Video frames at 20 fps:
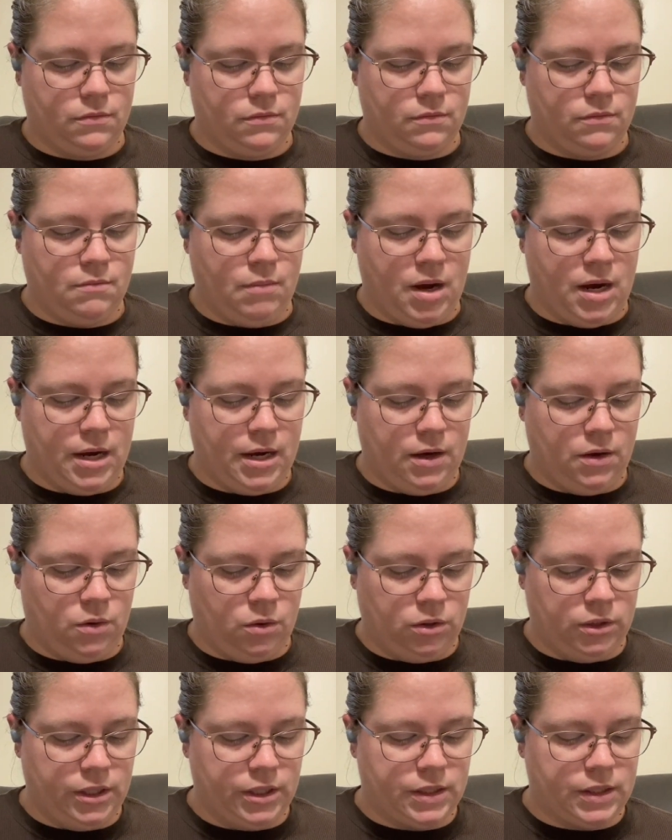my
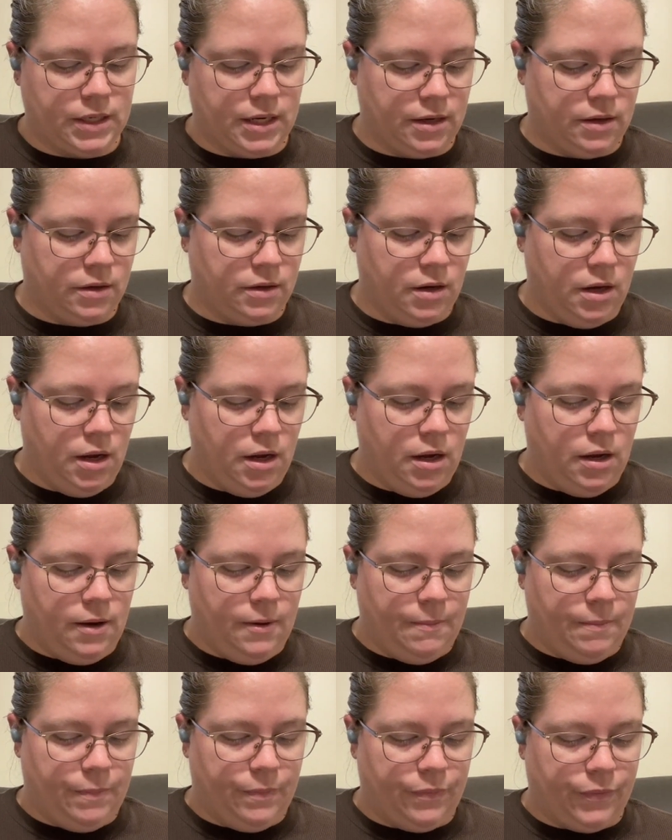oldest son.
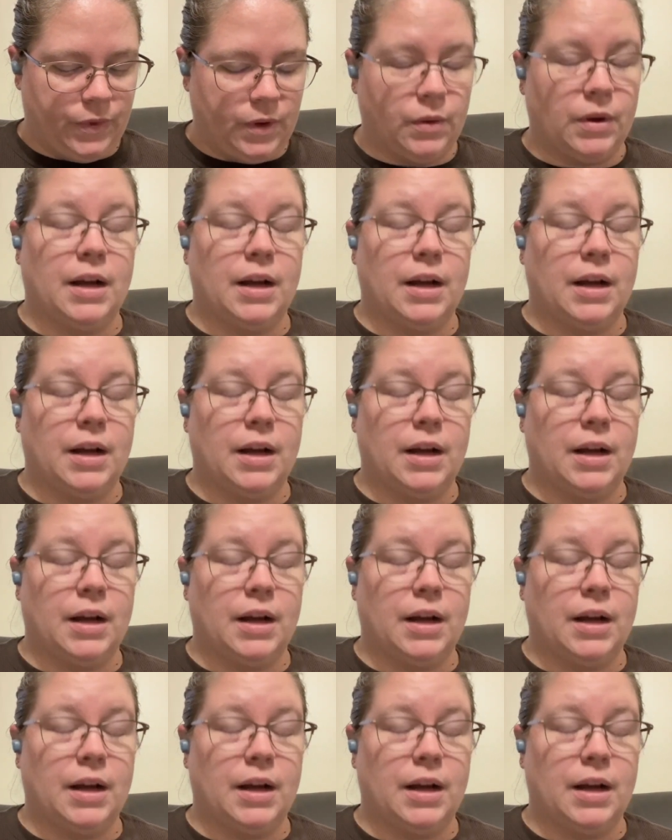Well,